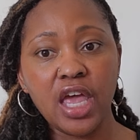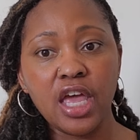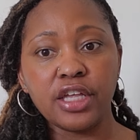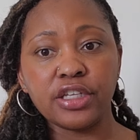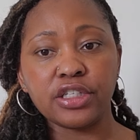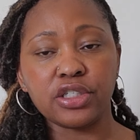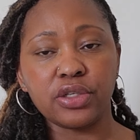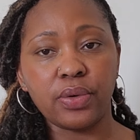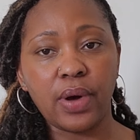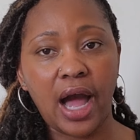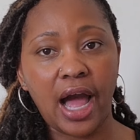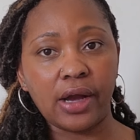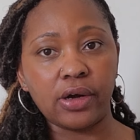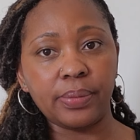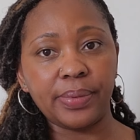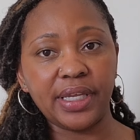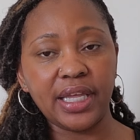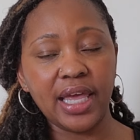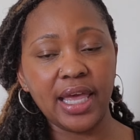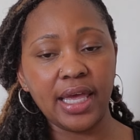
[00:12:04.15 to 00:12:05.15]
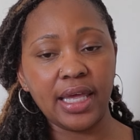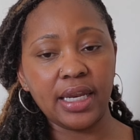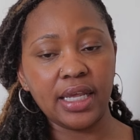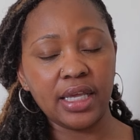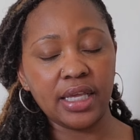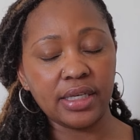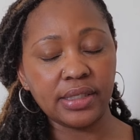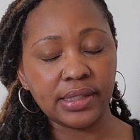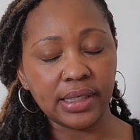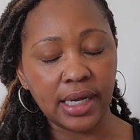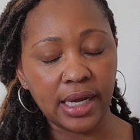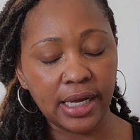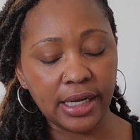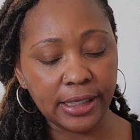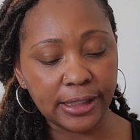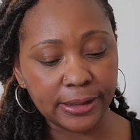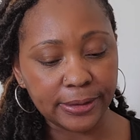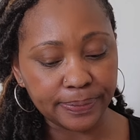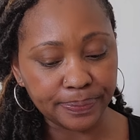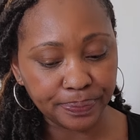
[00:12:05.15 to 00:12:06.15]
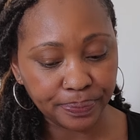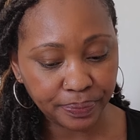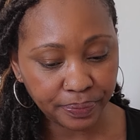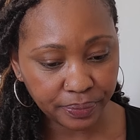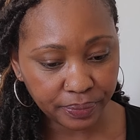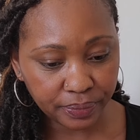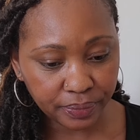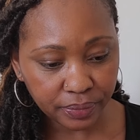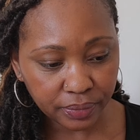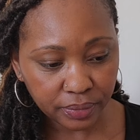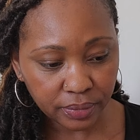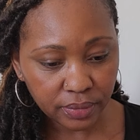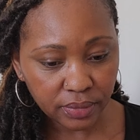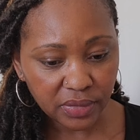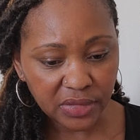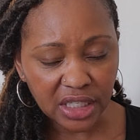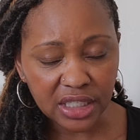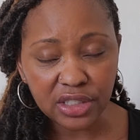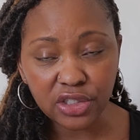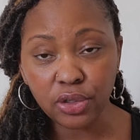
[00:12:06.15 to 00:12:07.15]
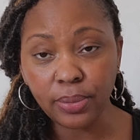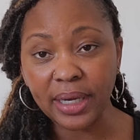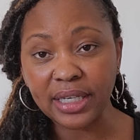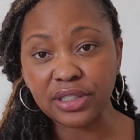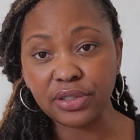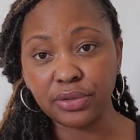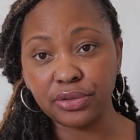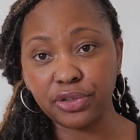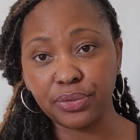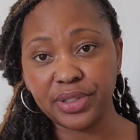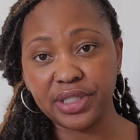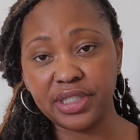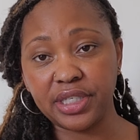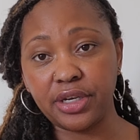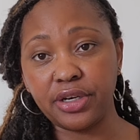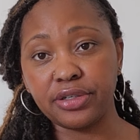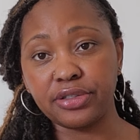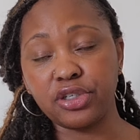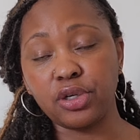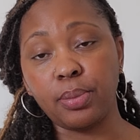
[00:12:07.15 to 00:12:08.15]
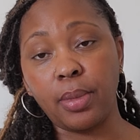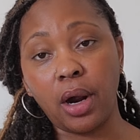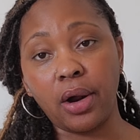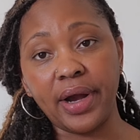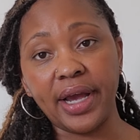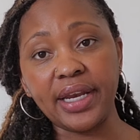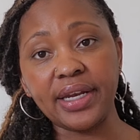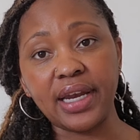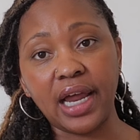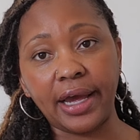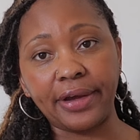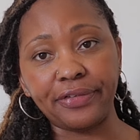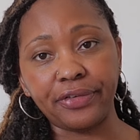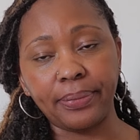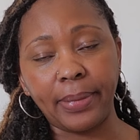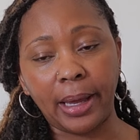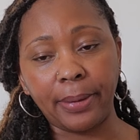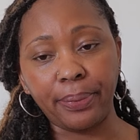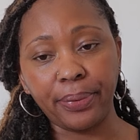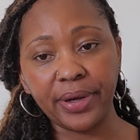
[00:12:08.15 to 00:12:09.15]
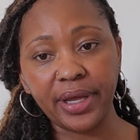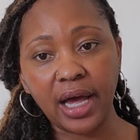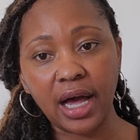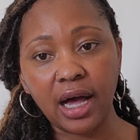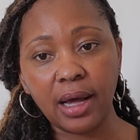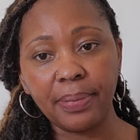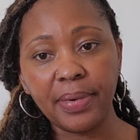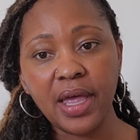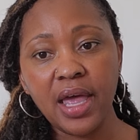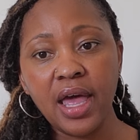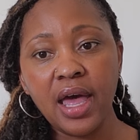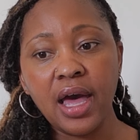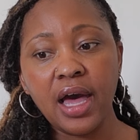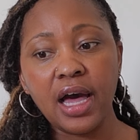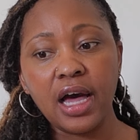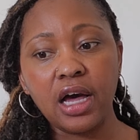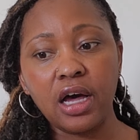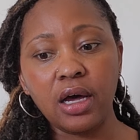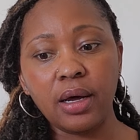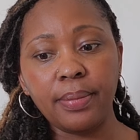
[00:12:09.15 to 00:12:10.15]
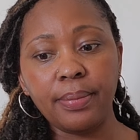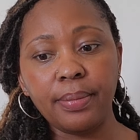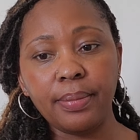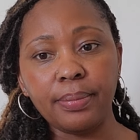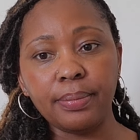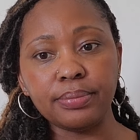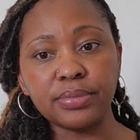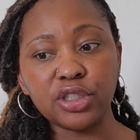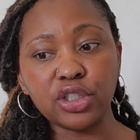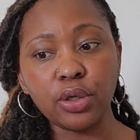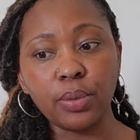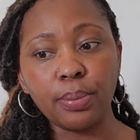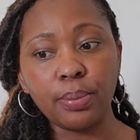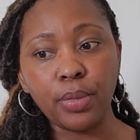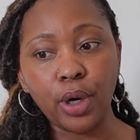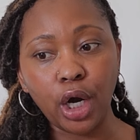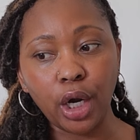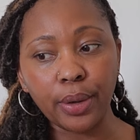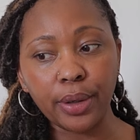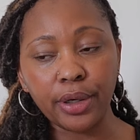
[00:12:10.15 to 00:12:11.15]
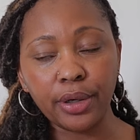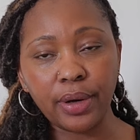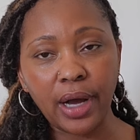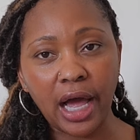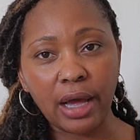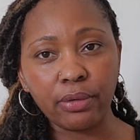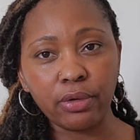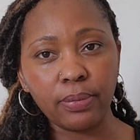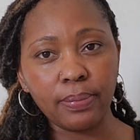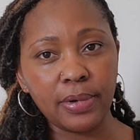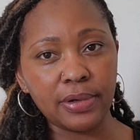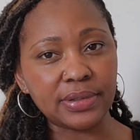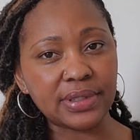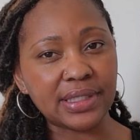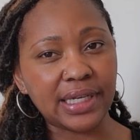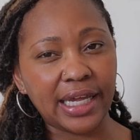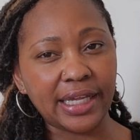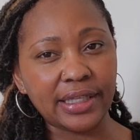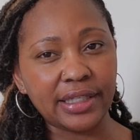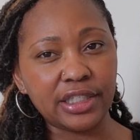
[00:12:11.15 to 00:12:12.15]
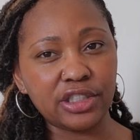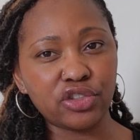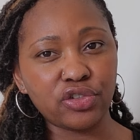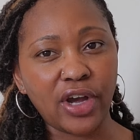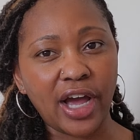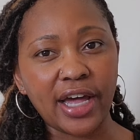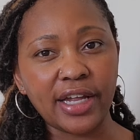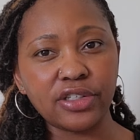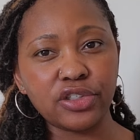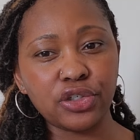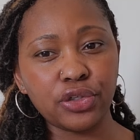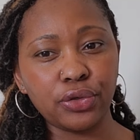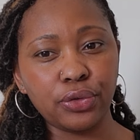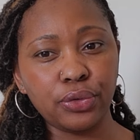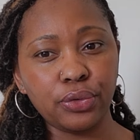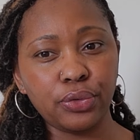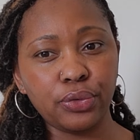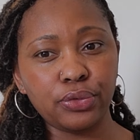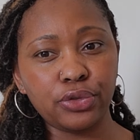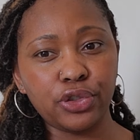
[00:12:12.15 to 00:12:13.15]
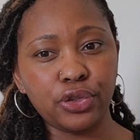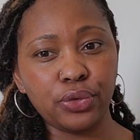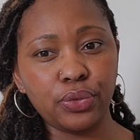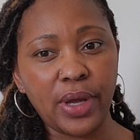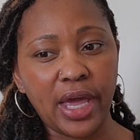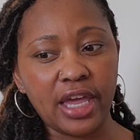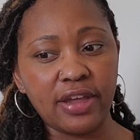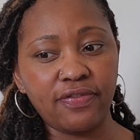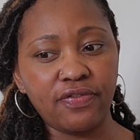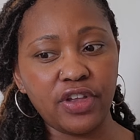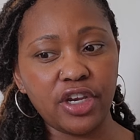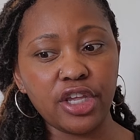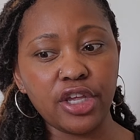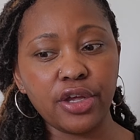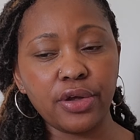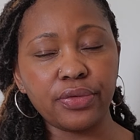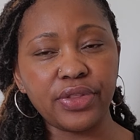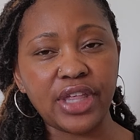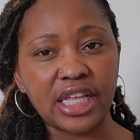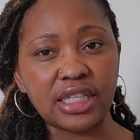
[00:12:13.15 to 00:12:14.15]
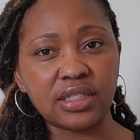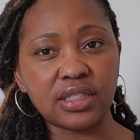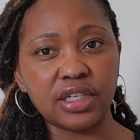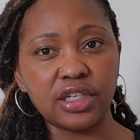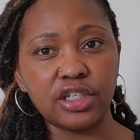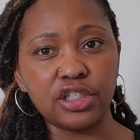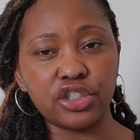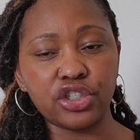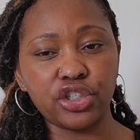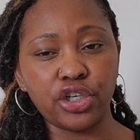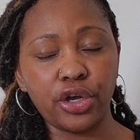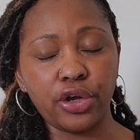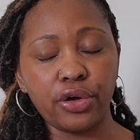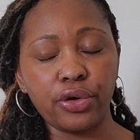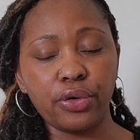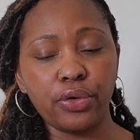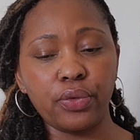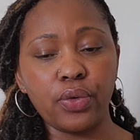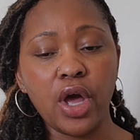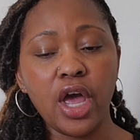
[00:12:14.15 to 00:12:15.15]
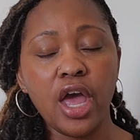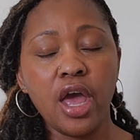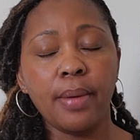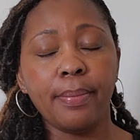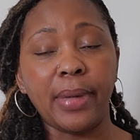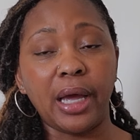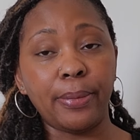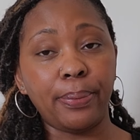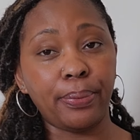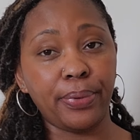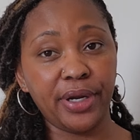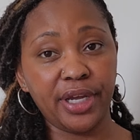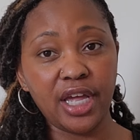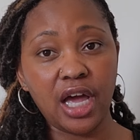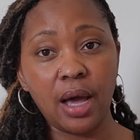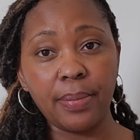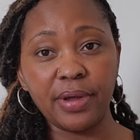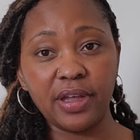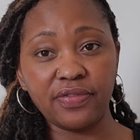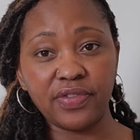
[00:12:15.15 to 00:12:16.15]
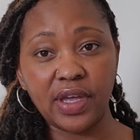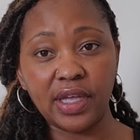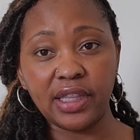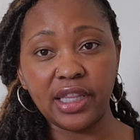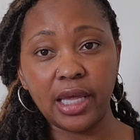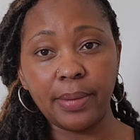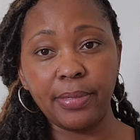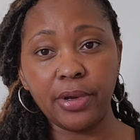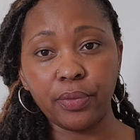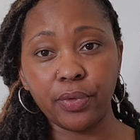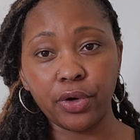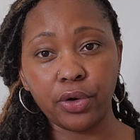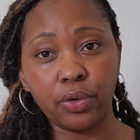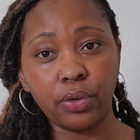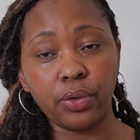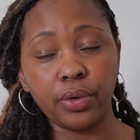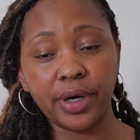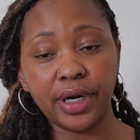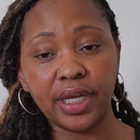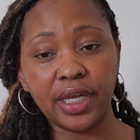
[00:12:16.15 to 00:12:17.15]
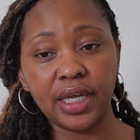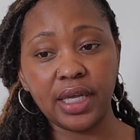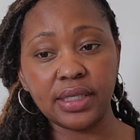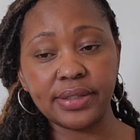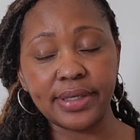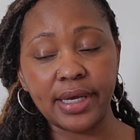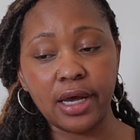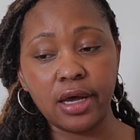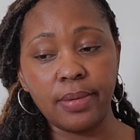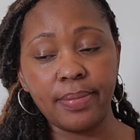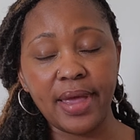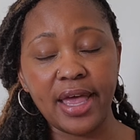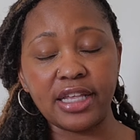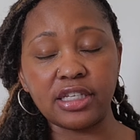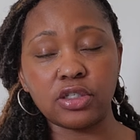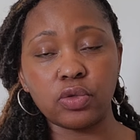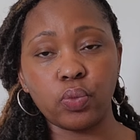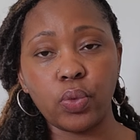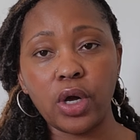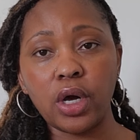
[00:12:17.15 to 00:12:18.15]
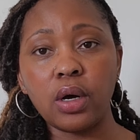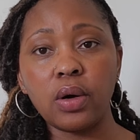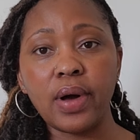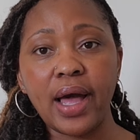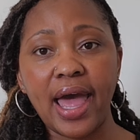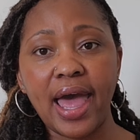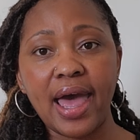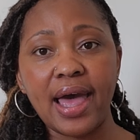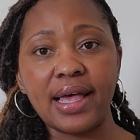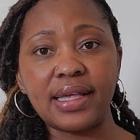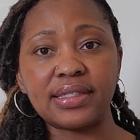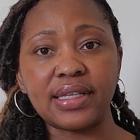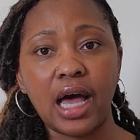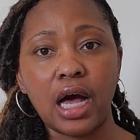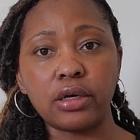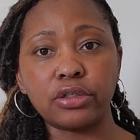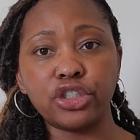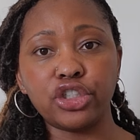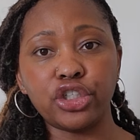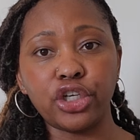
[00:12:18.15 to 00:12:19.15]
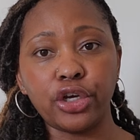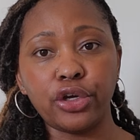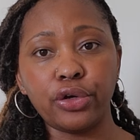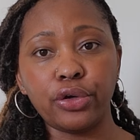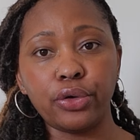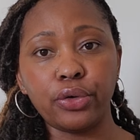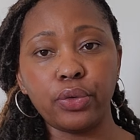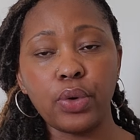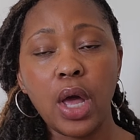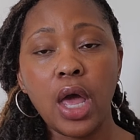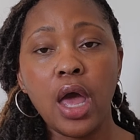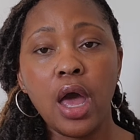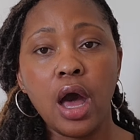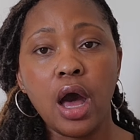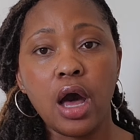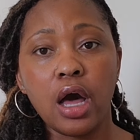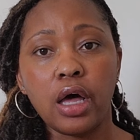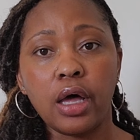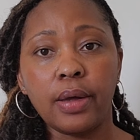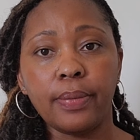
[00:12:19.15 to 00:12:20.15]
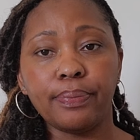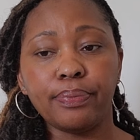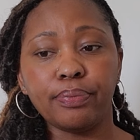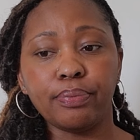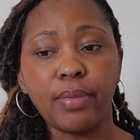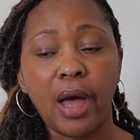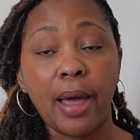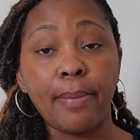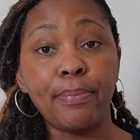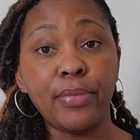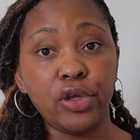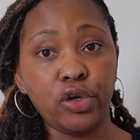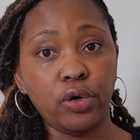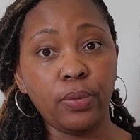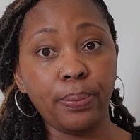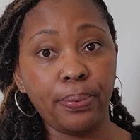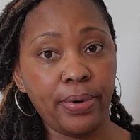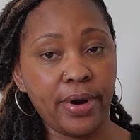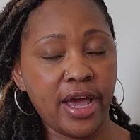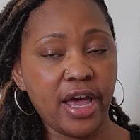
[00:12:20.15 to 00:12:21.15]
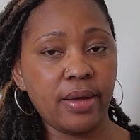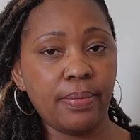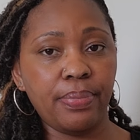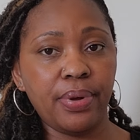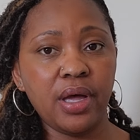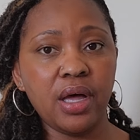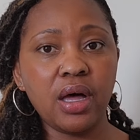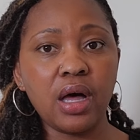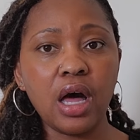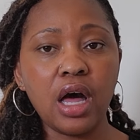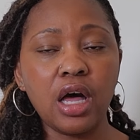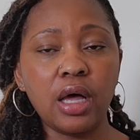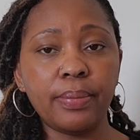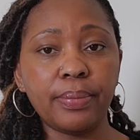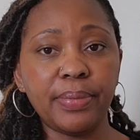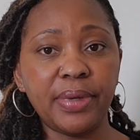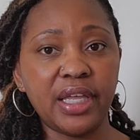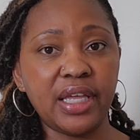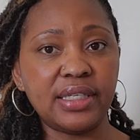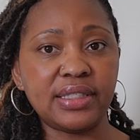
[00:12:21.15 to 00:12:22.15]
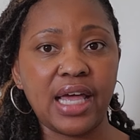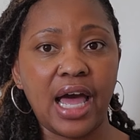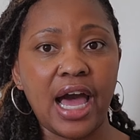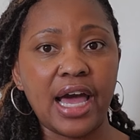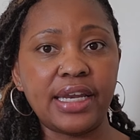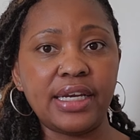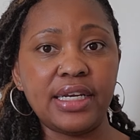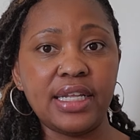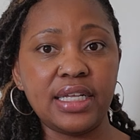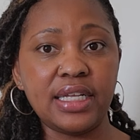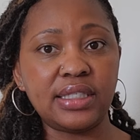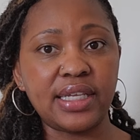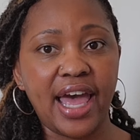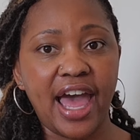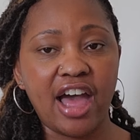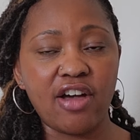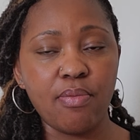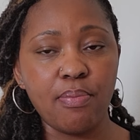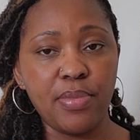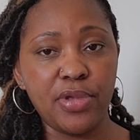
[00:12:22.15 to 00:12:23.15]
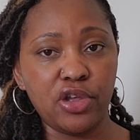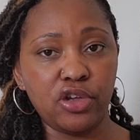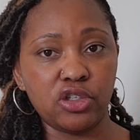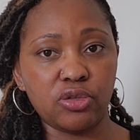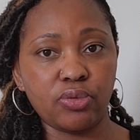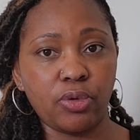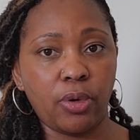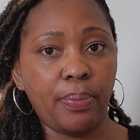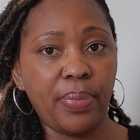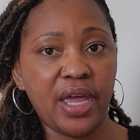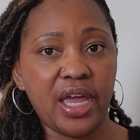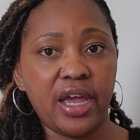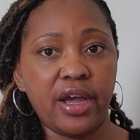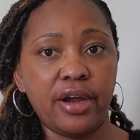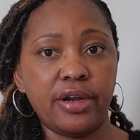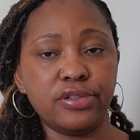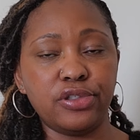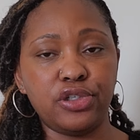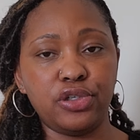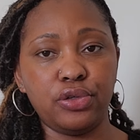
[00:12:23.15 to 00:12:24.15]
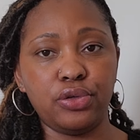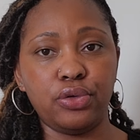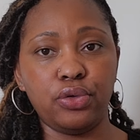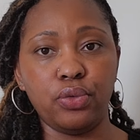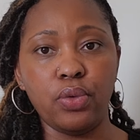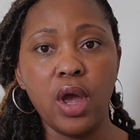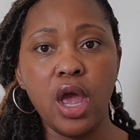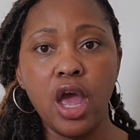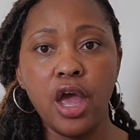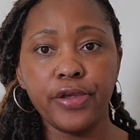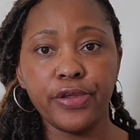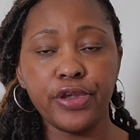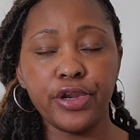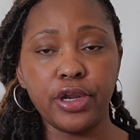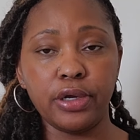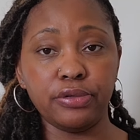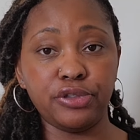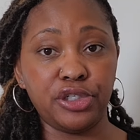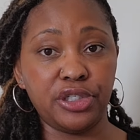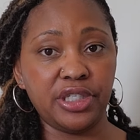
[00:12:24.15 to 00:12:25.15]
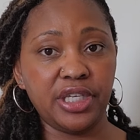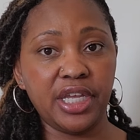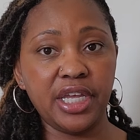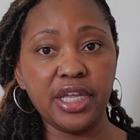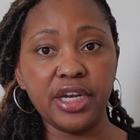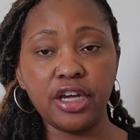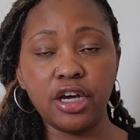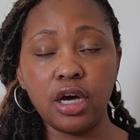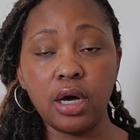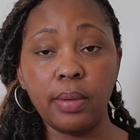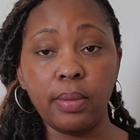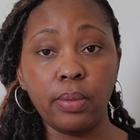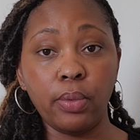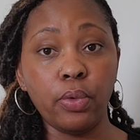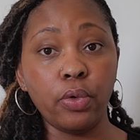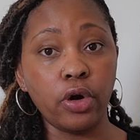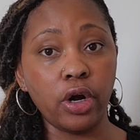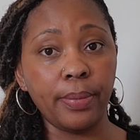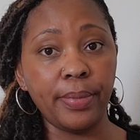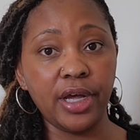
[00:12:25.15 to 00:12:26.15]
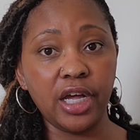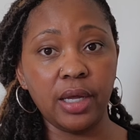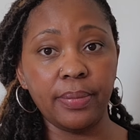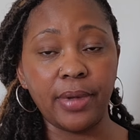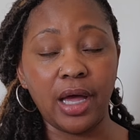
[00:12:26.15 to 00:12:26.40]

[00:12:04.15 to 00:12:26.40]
So I will be headed to my surgery center tomorrow at 9 for my pre-op. Tomorrow I will most likely try to do a video that's going to show my pre-op if they let me record it, as well as I'll show my meal prep, because I need to have meals prepared to, you know, just heat up, warm up.